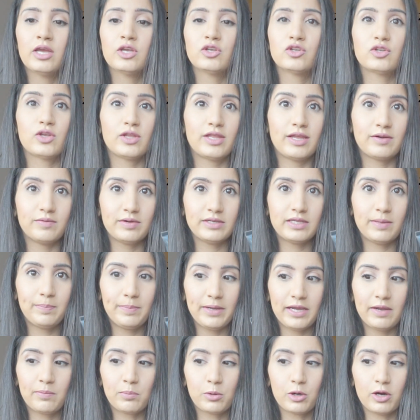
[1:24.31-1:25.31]
So there is a
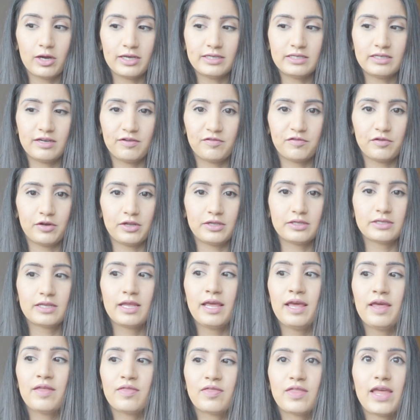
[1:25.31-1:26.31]
big price difference.
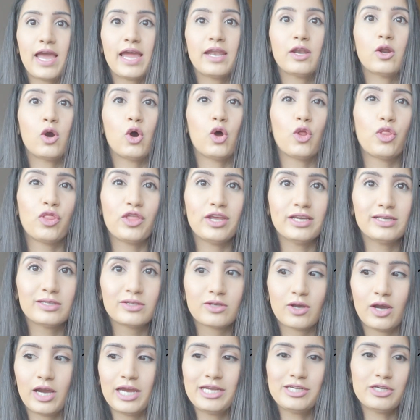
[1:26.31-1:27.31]
Then on this
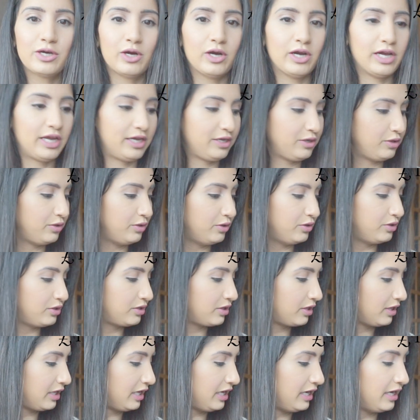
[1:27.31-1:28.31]
side I
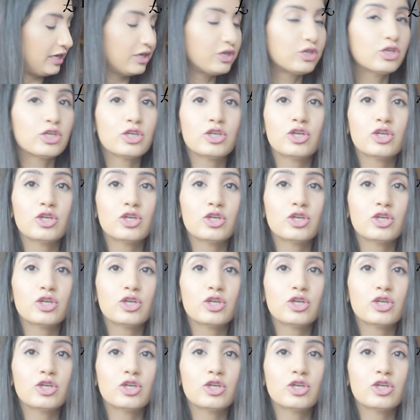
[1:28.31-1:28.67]
use the